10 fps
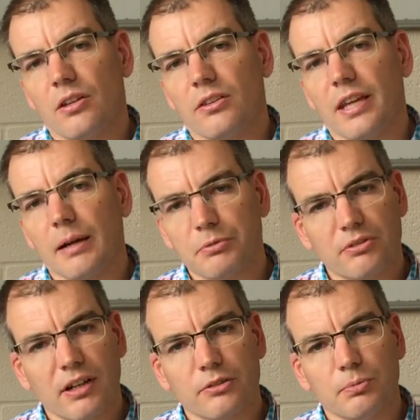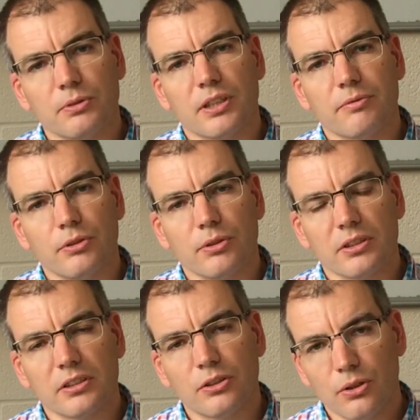The abstract will give you a
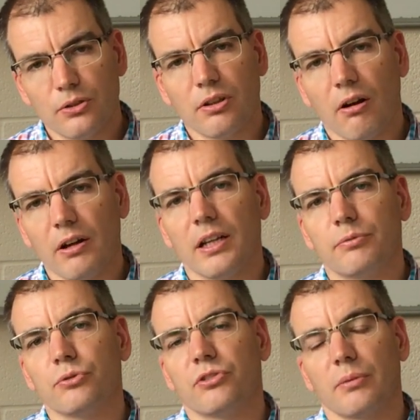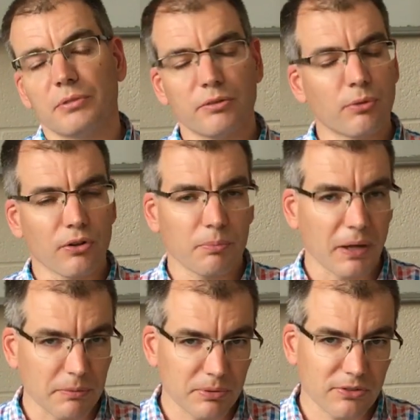good high-level summary of what the
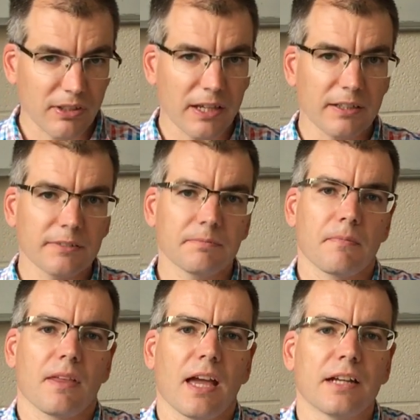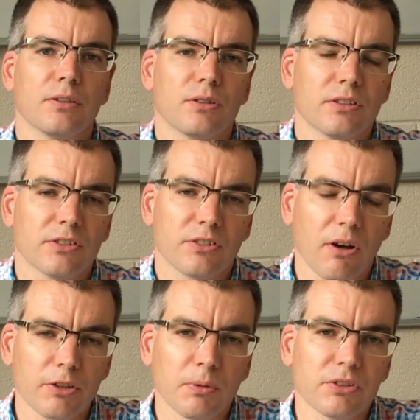paper's saying, and you can
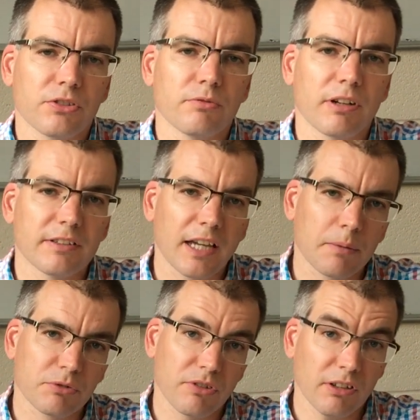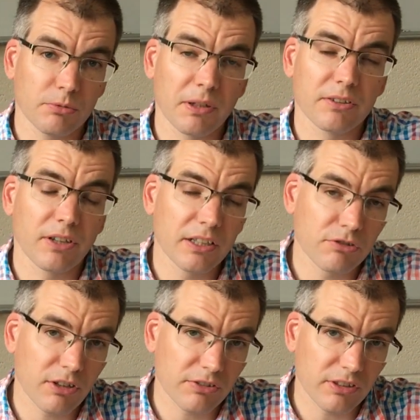decide once you've read the abstract whether you're
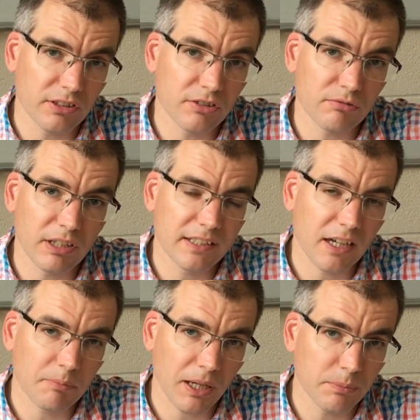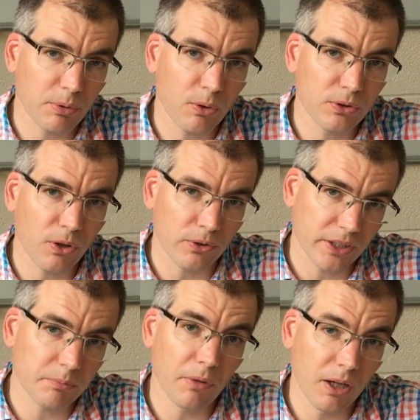interested to read that paper or not.
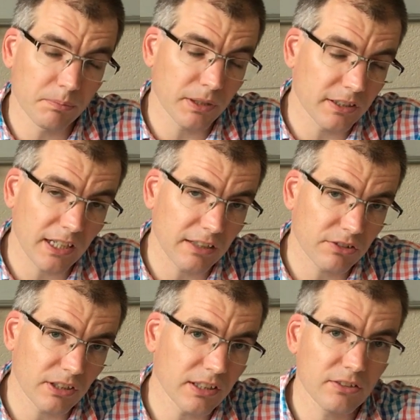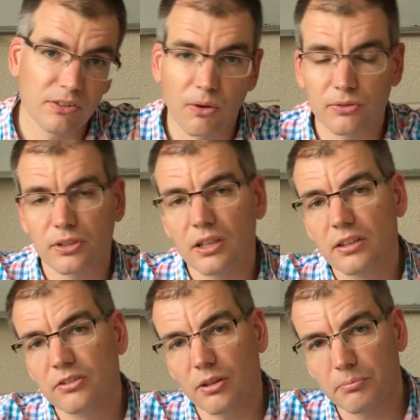It might be that actually it's not
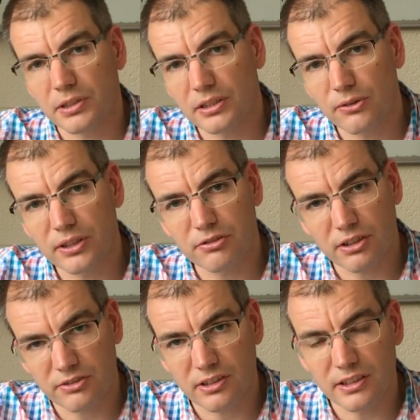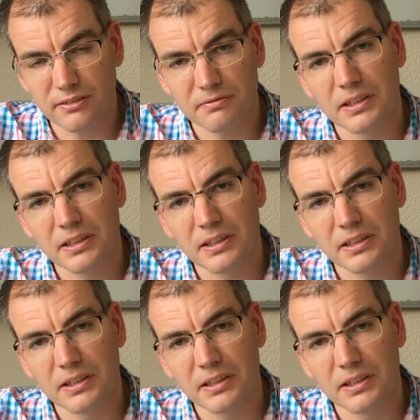something you're interested in.